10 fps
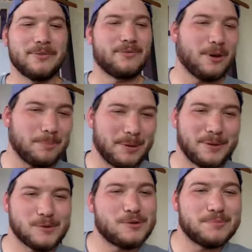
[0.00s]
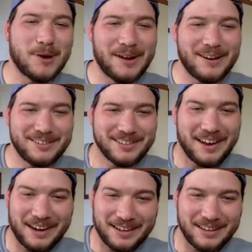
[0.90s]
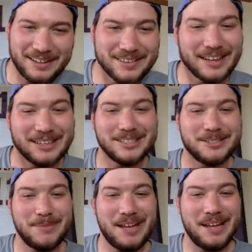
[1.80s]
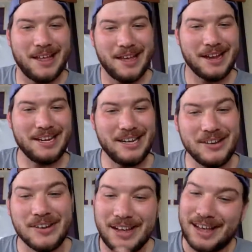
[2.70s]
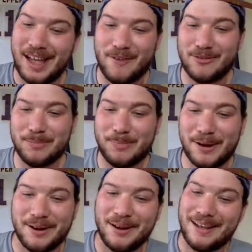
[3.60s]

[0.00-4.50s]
of what beers with Bryan is like. It's like wow. just me and you having a beer,